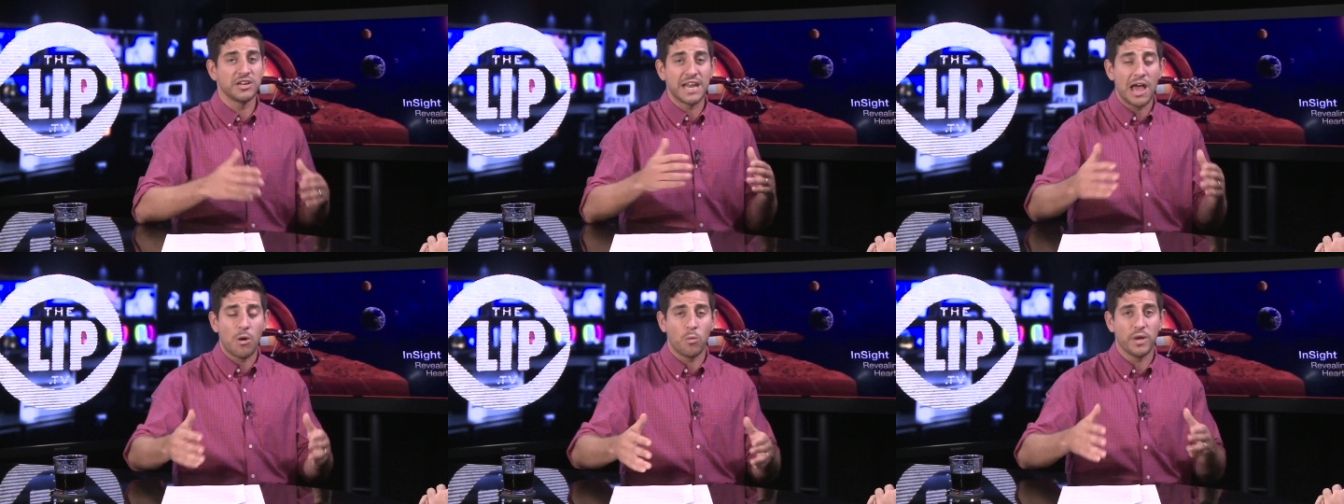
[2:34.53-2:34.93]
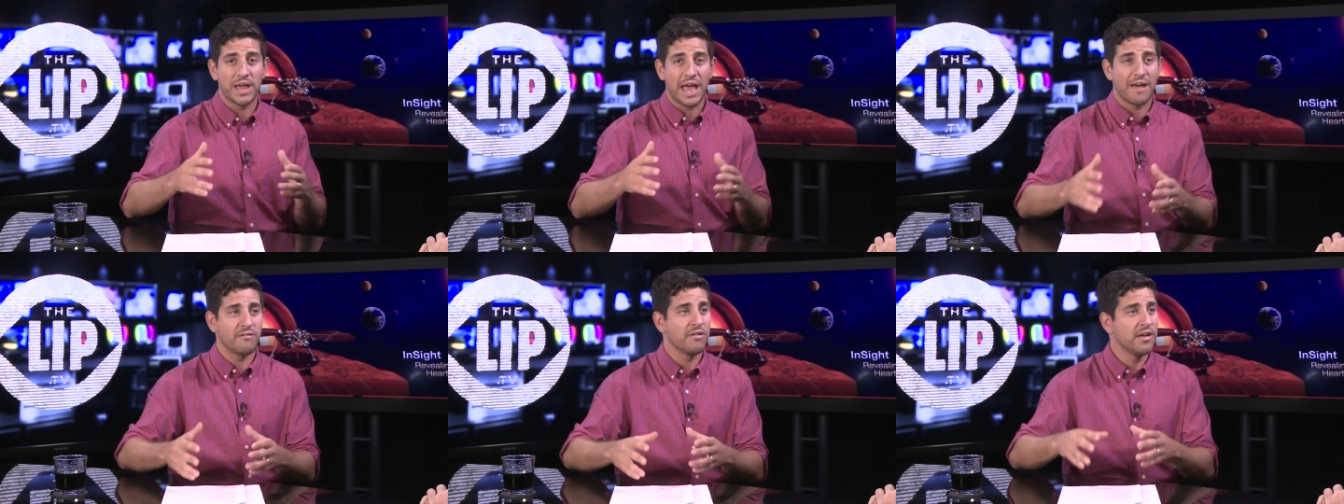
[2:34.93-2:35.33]
Now we
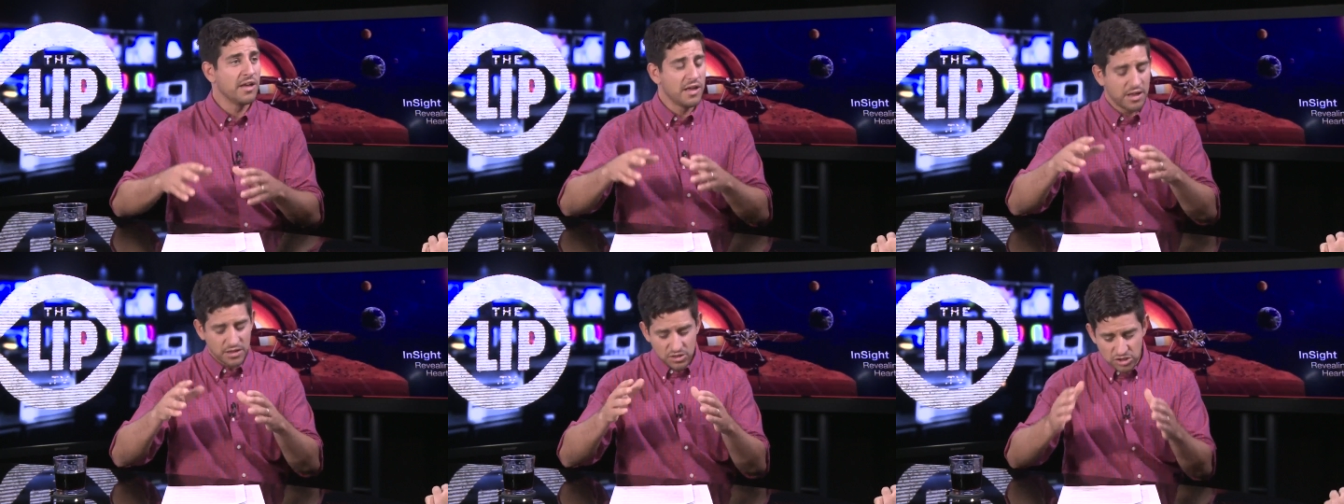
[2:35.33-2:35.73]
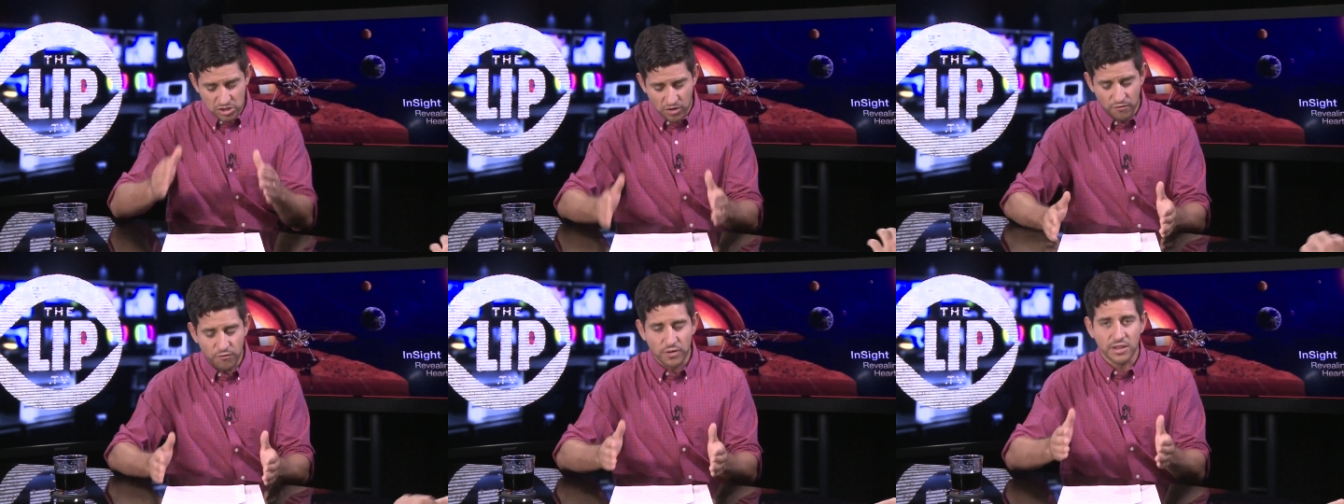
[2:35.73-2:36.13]
have
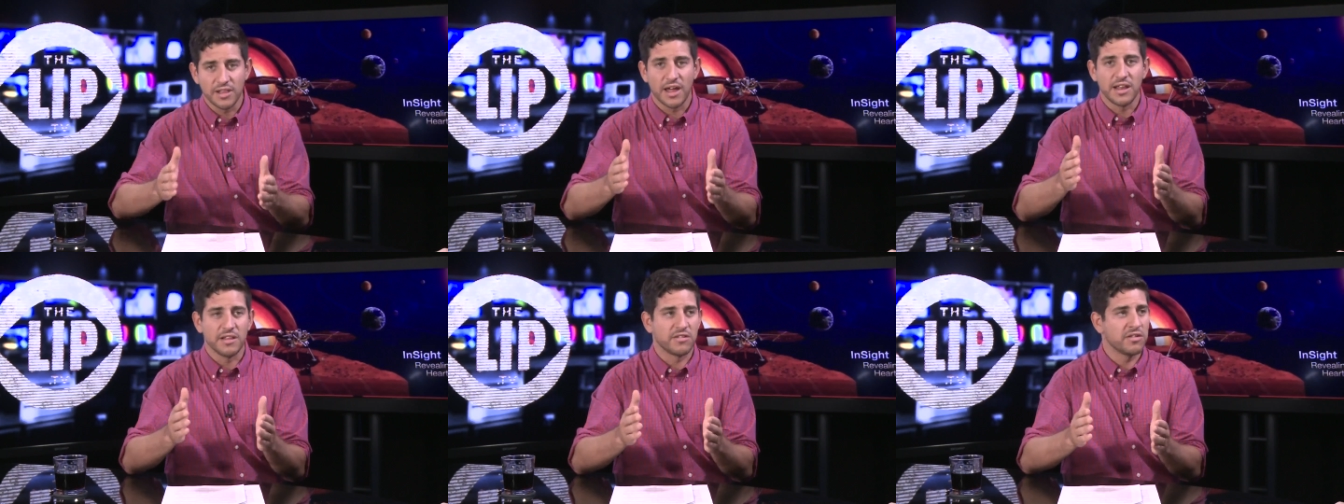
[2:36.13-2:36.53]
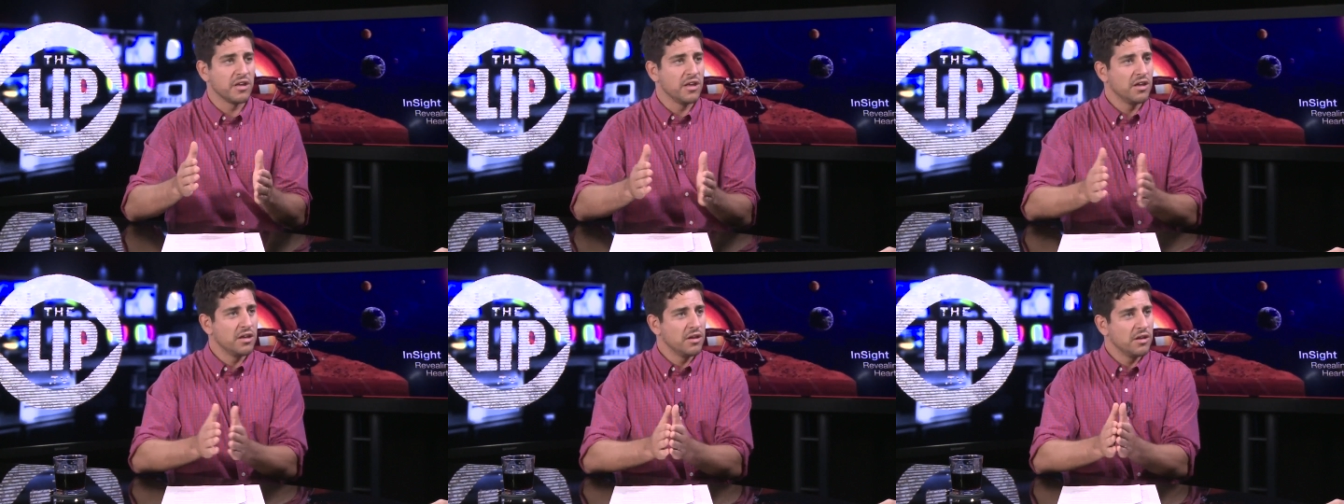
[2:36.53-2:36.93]
something that is
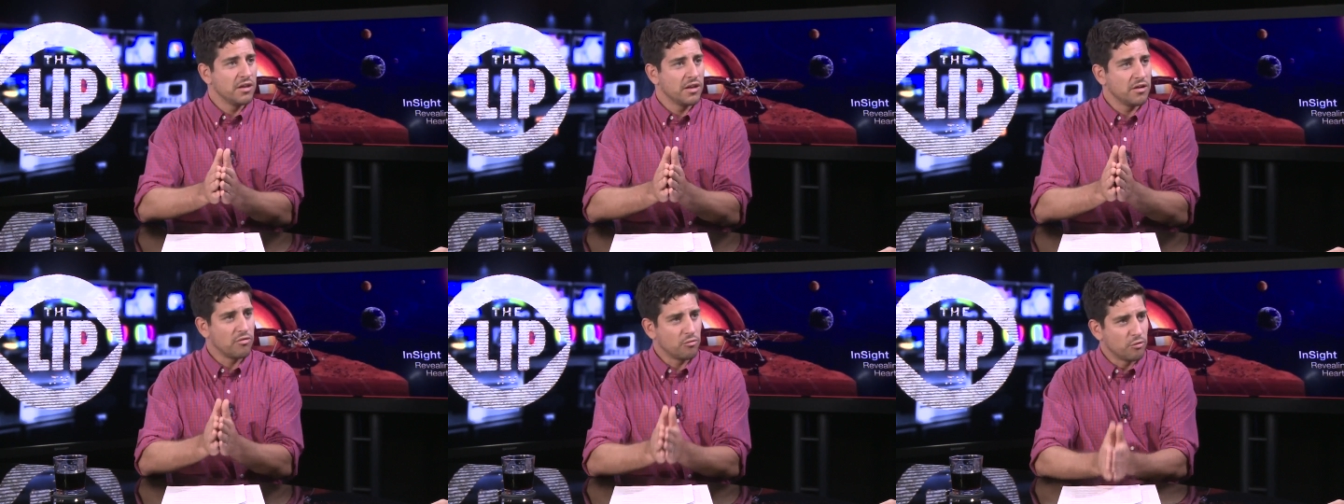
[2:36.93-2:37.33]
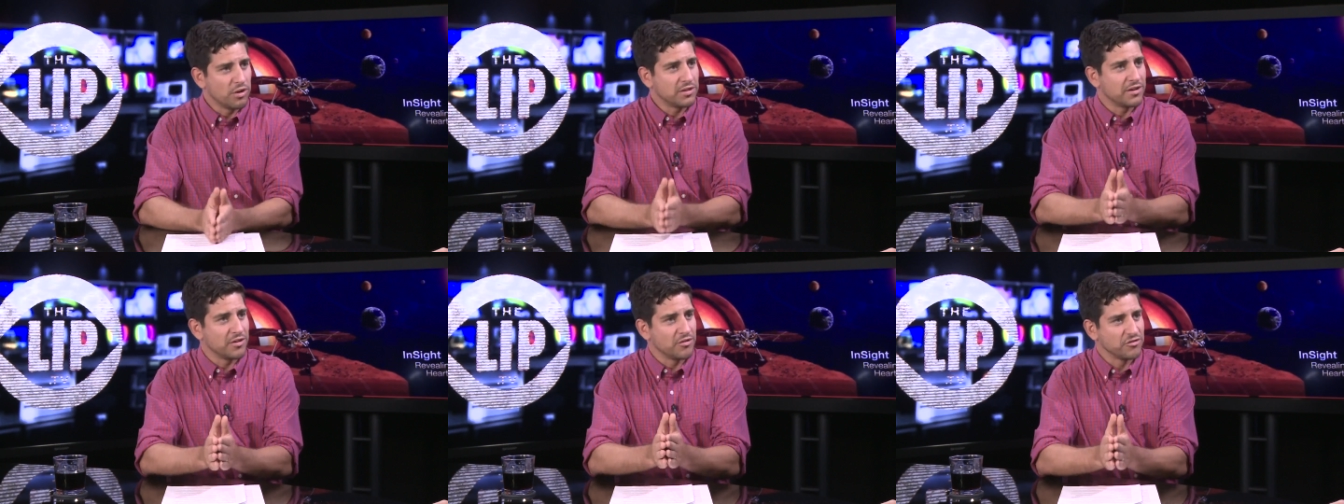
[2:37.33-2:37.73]

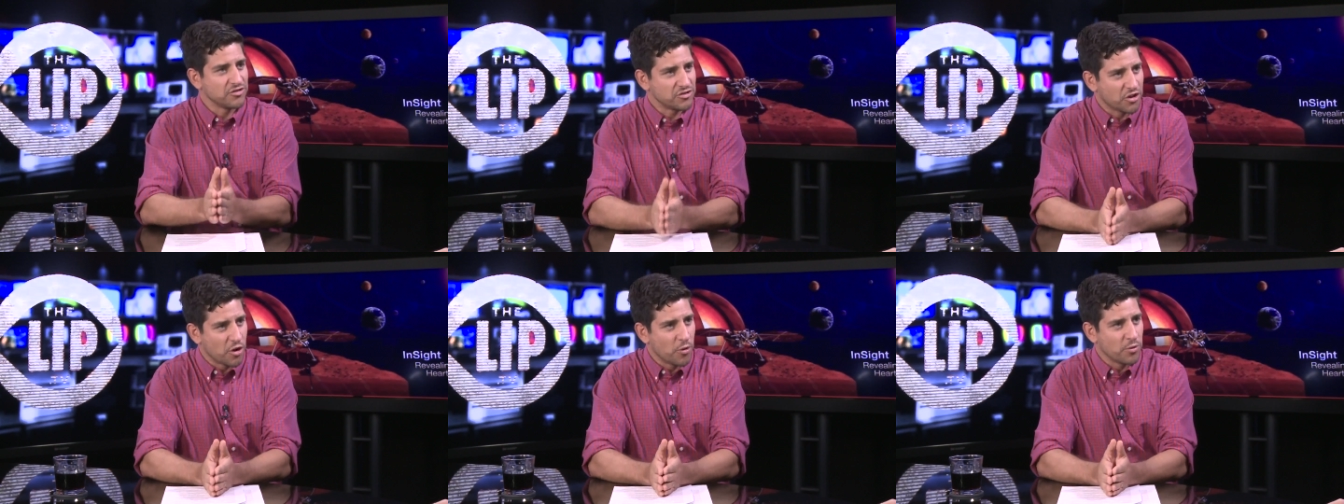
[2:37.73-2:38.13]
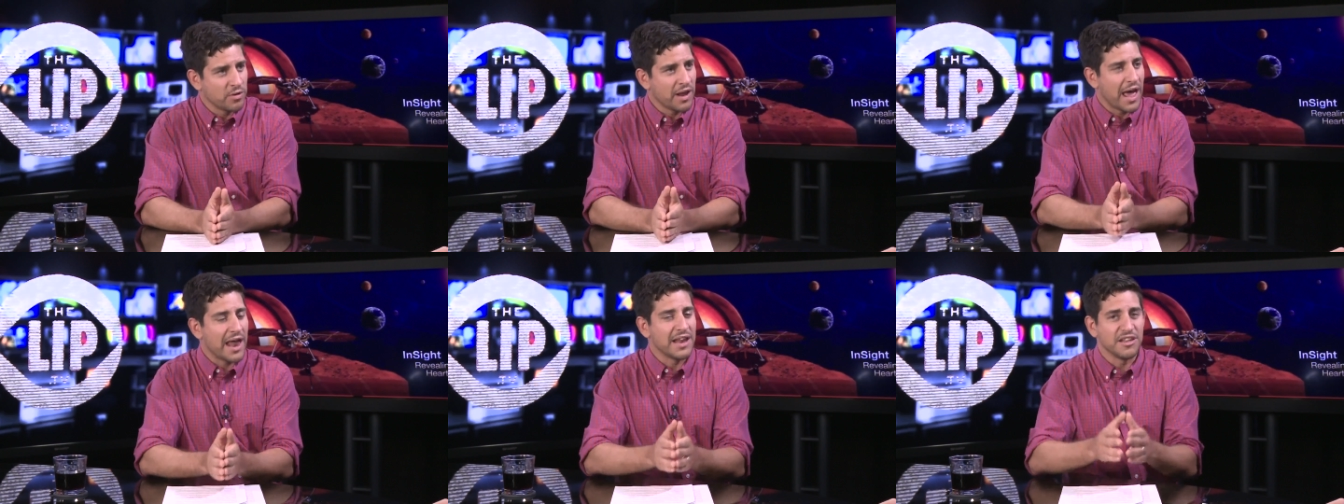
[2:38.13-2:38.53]
written in stone
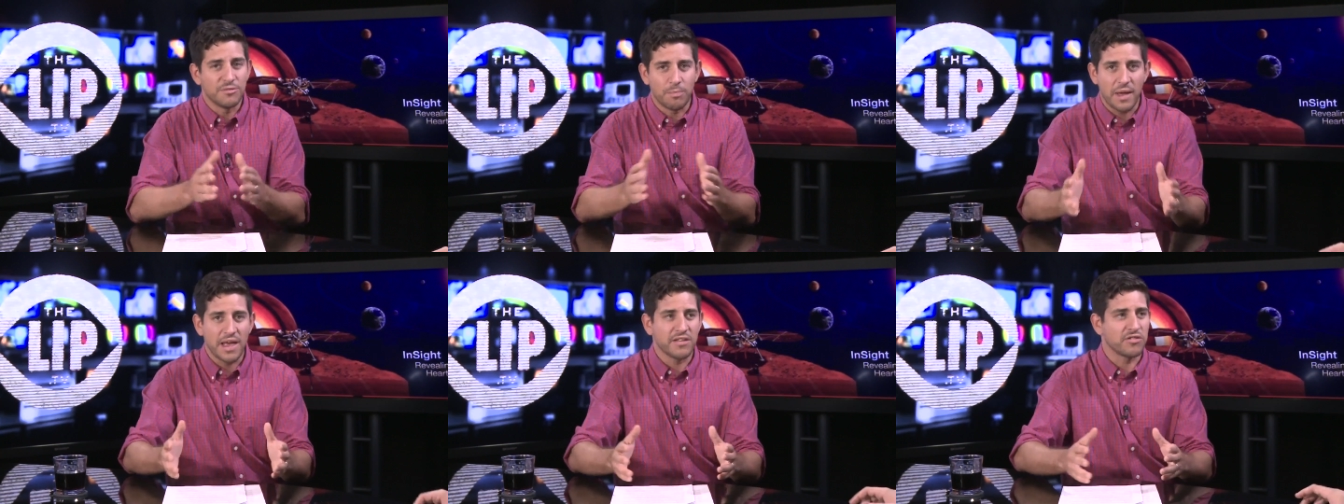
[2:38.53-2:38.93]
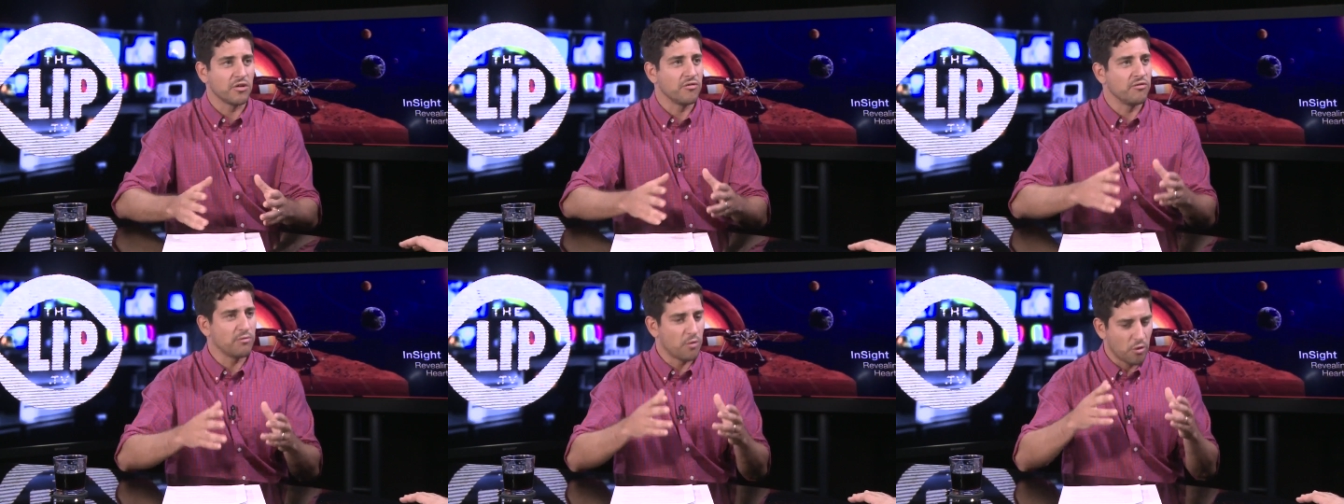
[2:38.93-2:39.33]
and is based
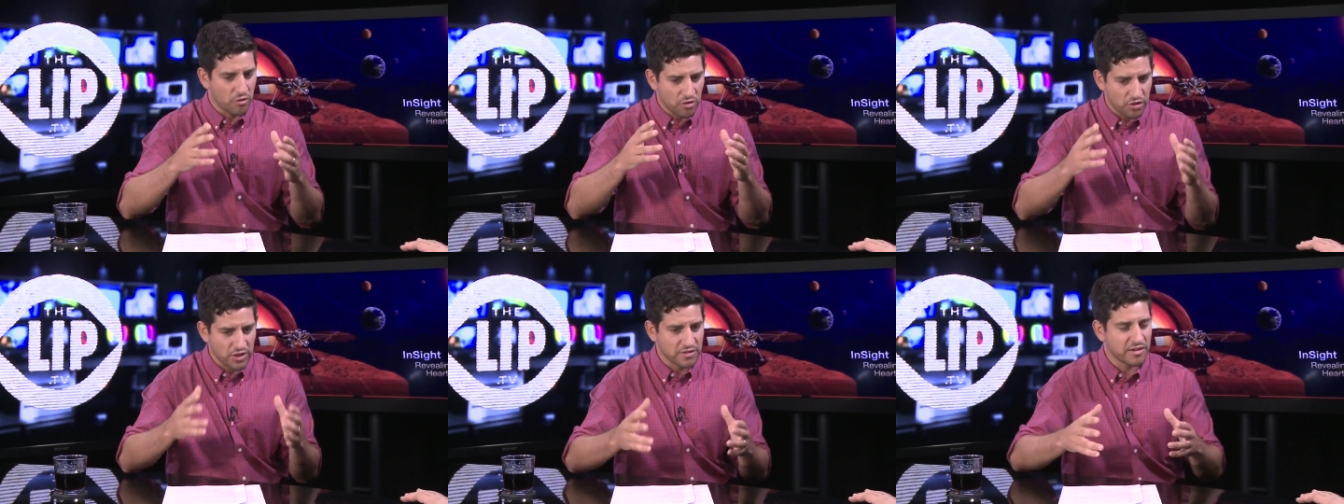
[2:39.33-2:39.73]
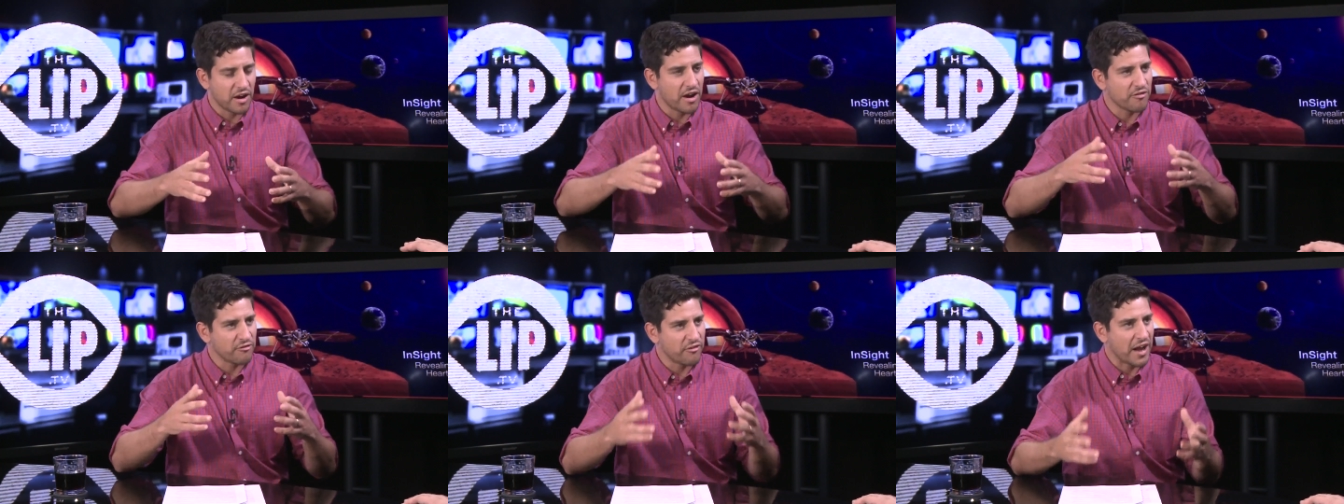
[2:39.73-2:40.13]
on things that
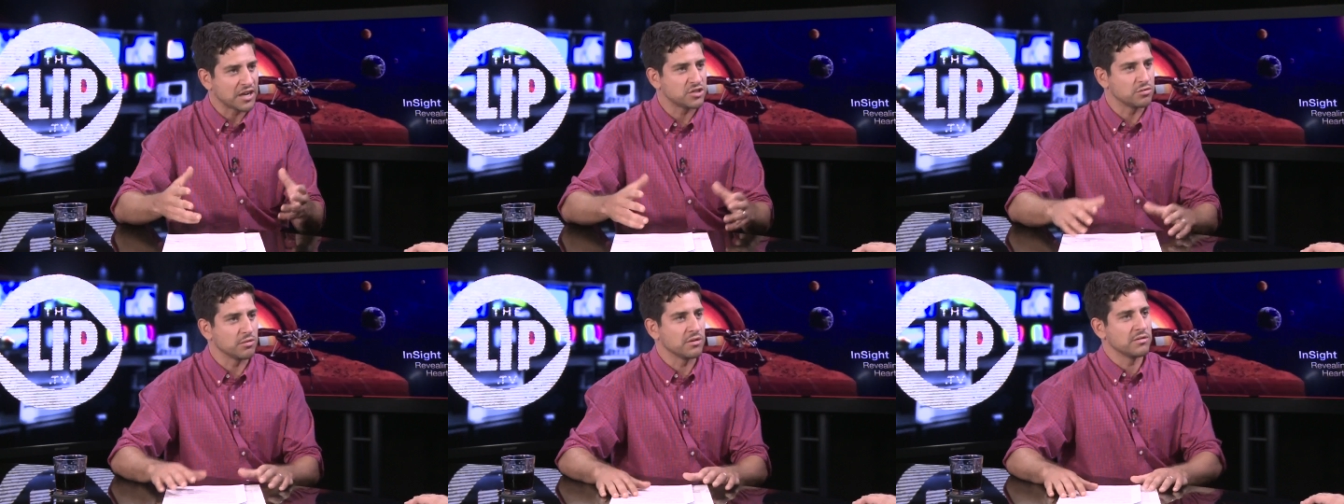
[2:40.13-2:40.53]
are factual.